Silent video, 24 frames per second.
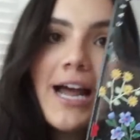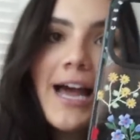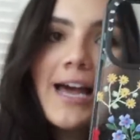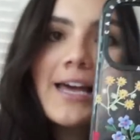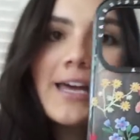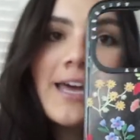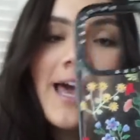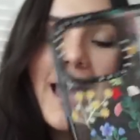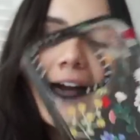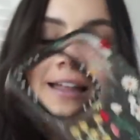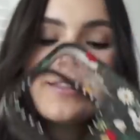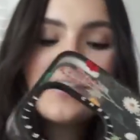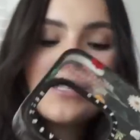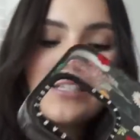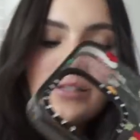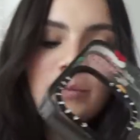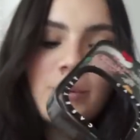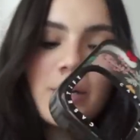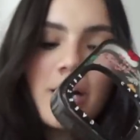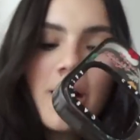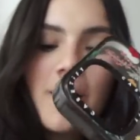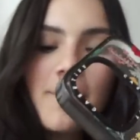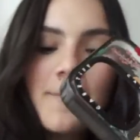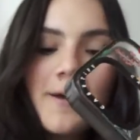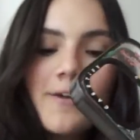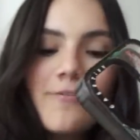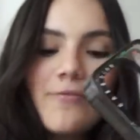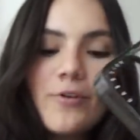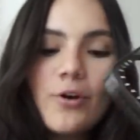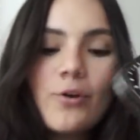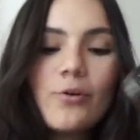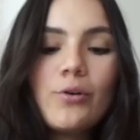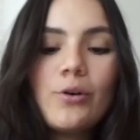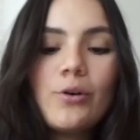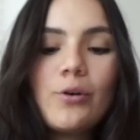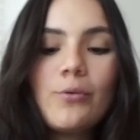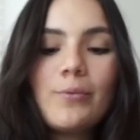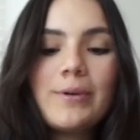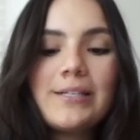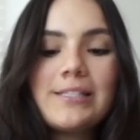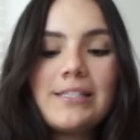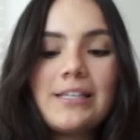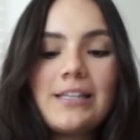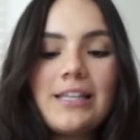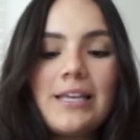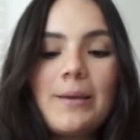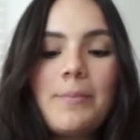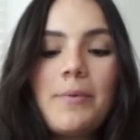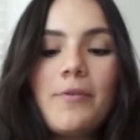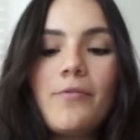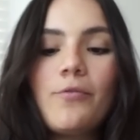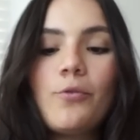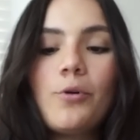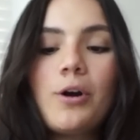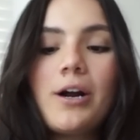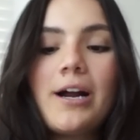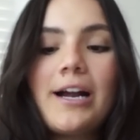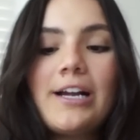I had this one on my phone recently before